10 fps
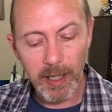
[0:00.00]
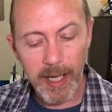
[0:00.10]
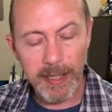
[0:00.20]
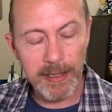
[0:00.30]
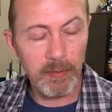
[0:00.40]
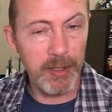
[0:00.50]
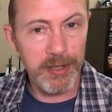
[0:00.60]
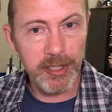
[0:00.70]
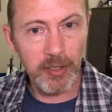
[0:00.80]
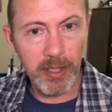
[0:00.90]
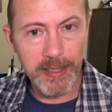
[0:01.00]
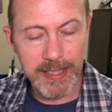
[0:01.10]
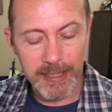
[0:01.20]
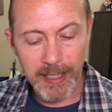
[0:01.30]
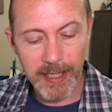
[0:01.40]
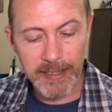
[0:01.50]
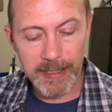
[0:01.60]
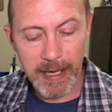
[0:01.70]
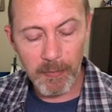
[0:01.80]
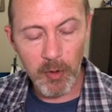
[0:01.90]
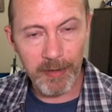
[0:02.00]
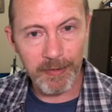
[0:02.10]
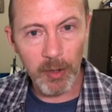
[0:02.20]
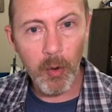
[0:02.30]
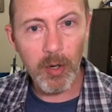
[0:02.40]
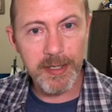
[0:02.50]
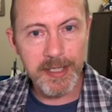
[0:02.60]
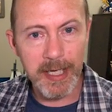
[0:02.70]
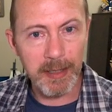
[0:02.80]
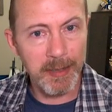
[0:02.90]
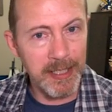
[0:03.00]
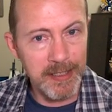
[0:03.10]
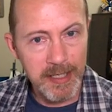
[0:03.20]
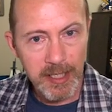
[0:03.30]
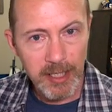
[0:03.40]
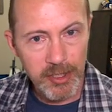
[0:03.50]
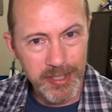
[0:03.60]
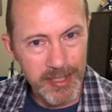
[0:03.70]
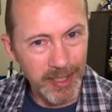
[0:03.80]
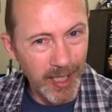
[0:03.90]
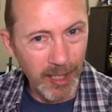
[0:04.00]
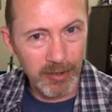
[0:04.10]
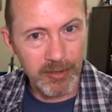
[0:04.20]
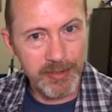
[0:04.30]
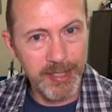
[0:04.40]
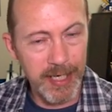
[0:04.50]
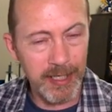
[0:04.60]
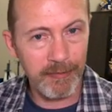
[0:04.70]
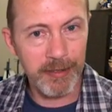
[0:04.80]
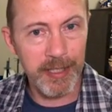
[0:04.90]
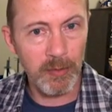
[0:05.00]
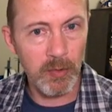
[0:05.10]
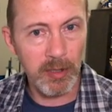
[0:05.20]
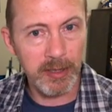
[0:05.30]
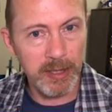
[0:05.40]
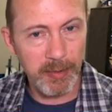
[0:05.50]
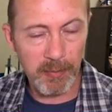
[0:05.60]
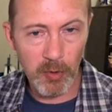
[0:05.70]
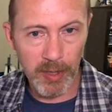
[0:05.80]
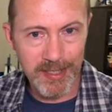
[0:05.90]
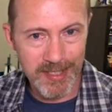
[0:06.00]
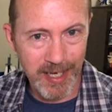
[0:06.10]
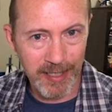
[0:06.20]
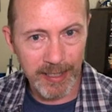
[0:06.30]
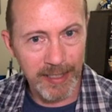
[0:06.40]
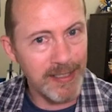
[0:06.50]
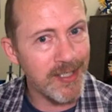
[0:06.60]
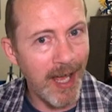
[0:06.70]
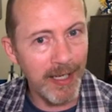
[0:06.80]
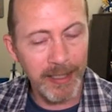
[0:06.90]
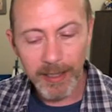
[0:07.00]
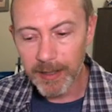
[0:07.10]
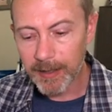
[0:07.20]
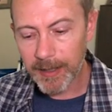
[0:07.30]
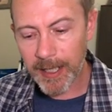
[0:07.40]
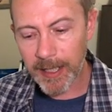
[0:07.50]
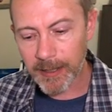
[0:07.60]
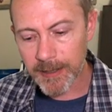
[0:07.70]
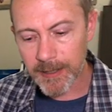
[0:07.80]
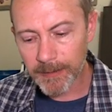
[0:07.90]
And then with the Yuan-Ti, I did that more of a corn snake because just the colors and everything were a little bit more exciting and exotic and